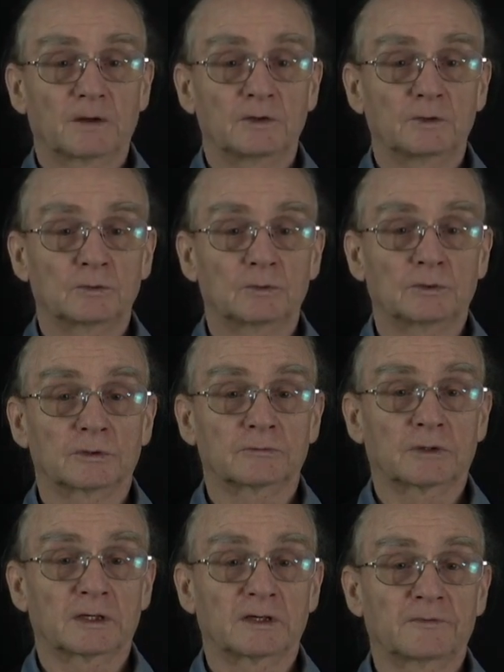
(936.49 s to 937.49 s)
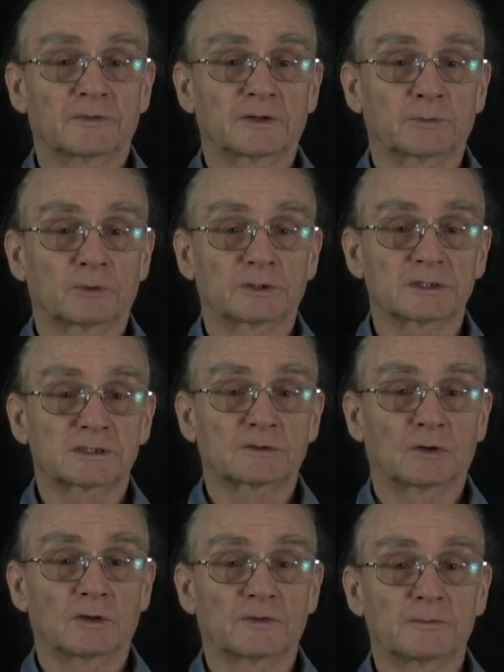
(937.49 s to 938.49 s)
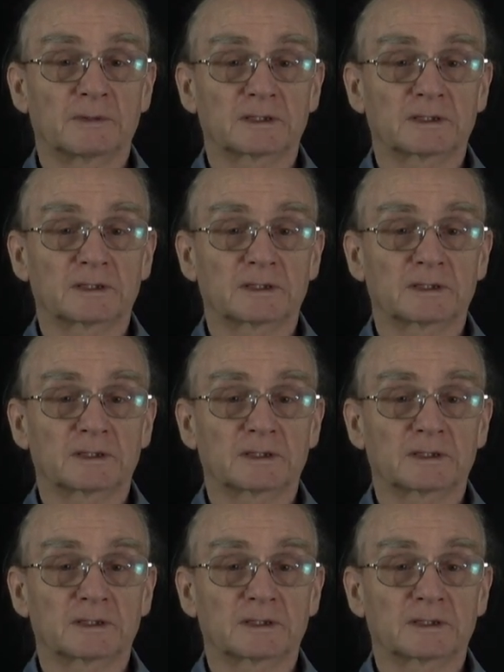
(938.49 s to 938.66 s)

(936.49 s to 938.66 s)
you arrive at what is called the